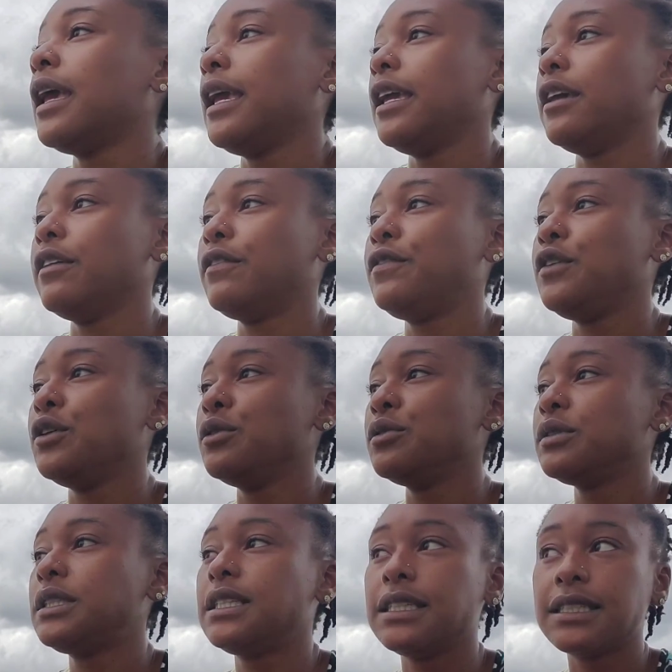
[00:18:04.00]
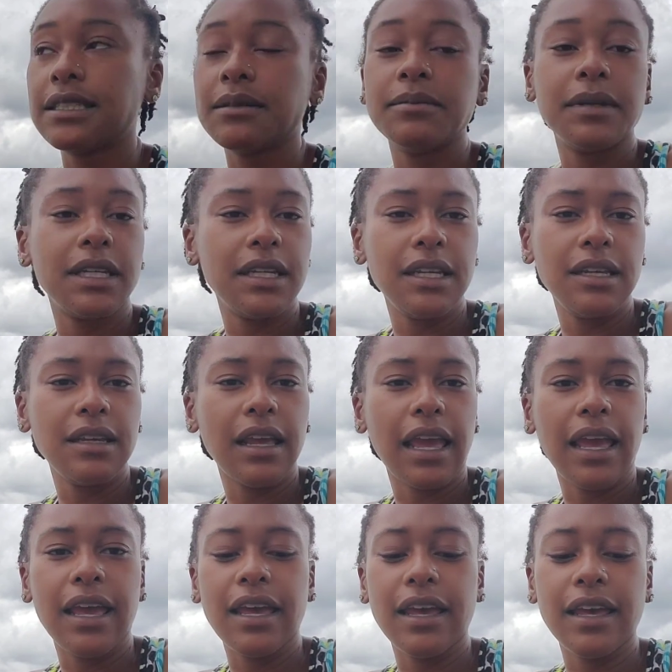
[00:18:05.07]
If you see somebody
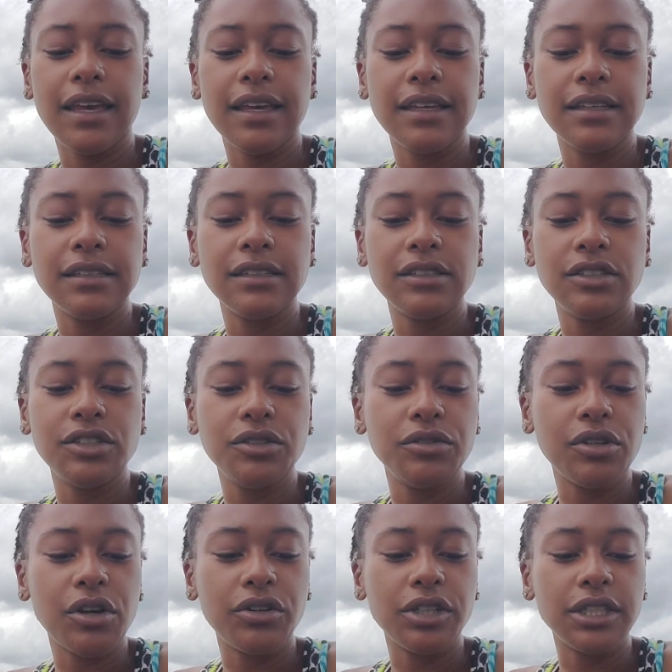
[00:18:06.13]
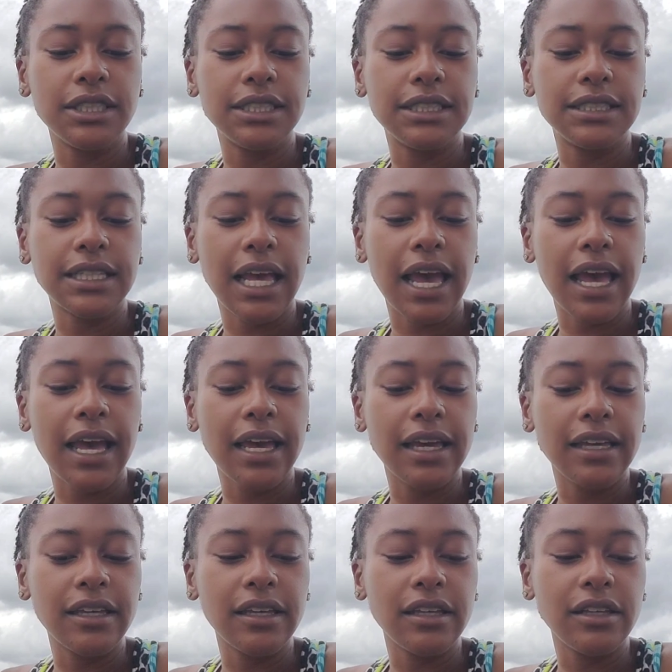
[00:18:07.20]
and you notice
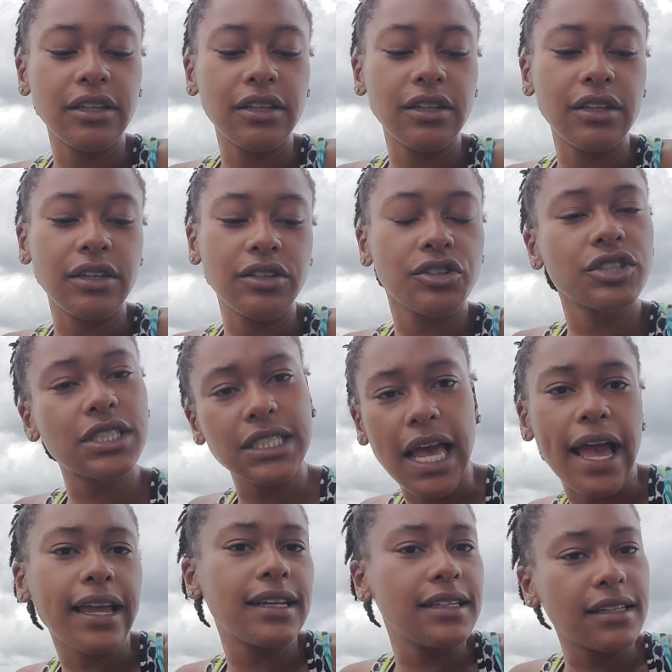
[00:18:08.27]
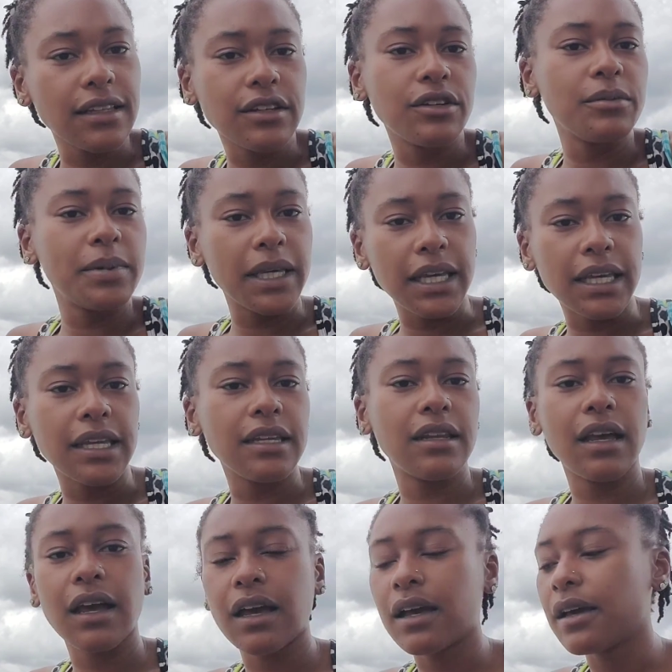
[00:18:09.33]
that they're slacking a little bit,
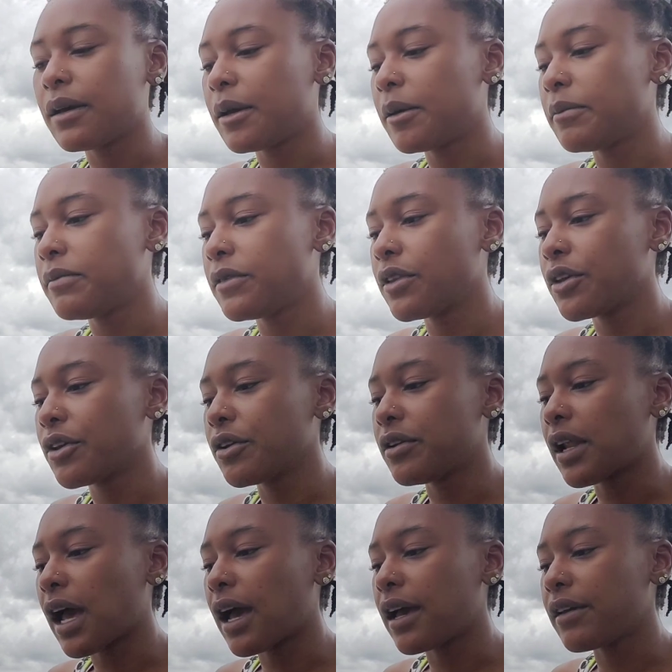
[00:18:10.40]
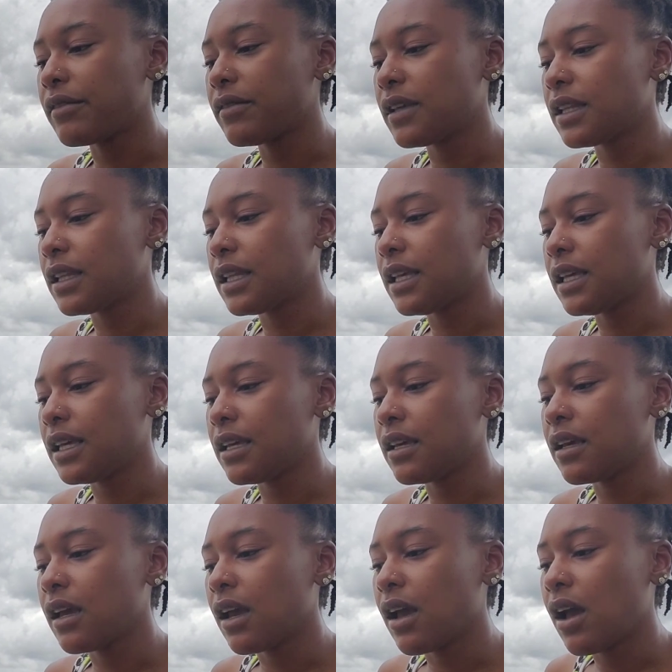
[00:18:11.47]
they're not really
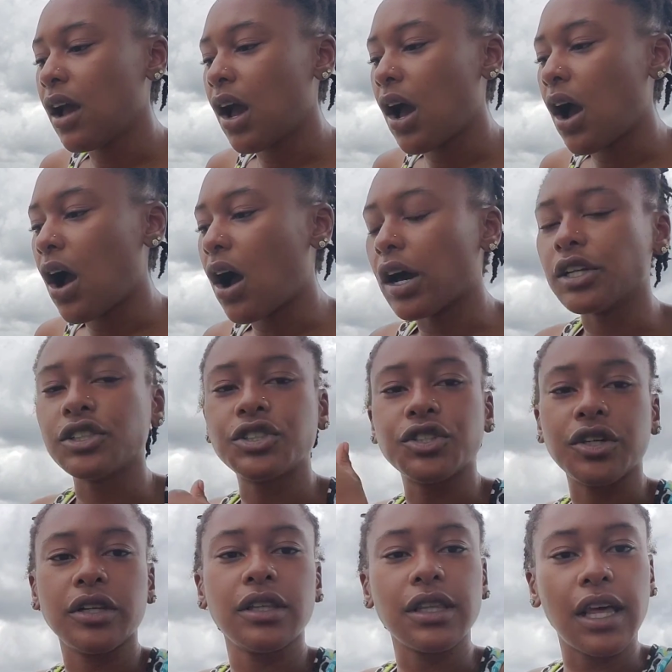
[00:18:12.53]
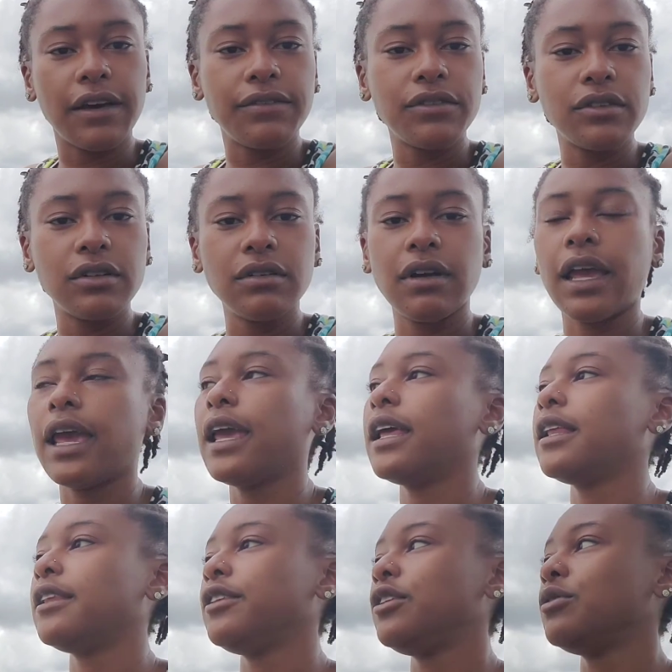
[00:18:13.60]
on a certain level,
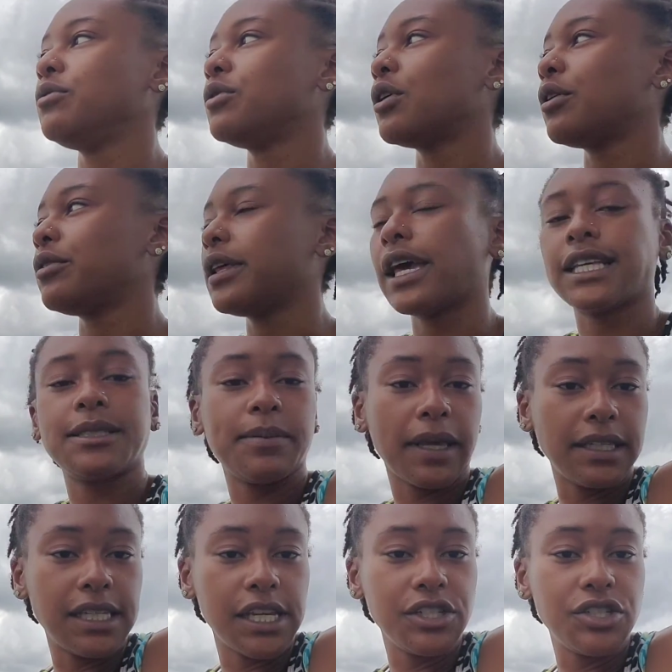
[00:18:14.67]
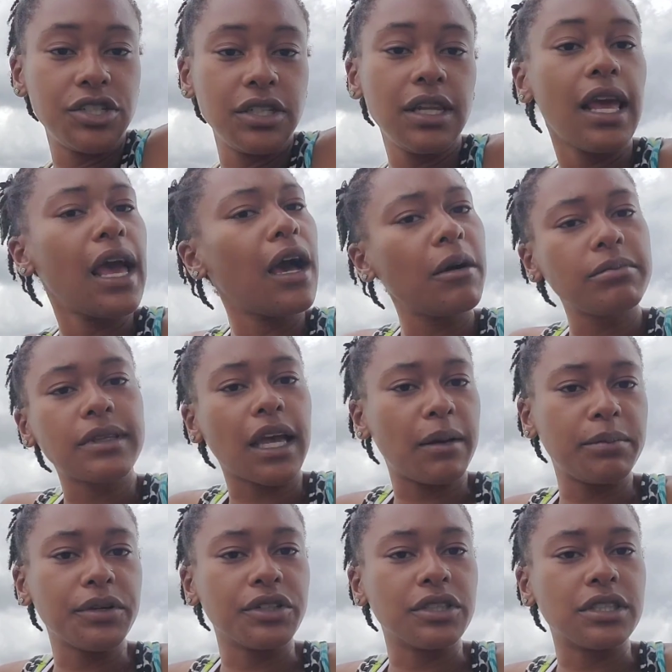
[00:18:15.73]
and you know the expectation, help that
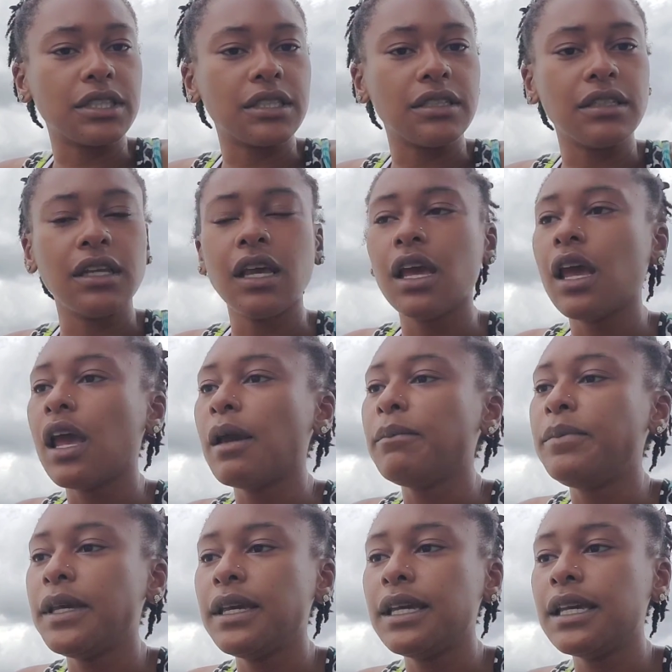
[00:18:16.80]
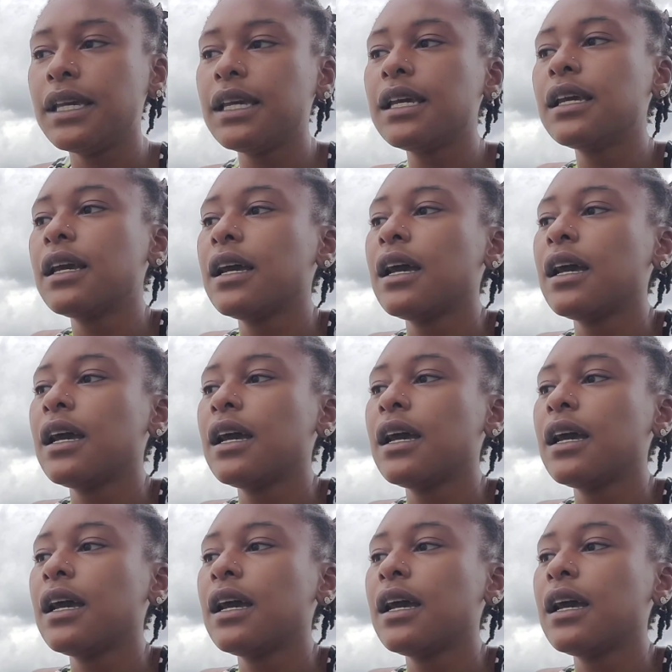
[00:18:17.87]
person. Be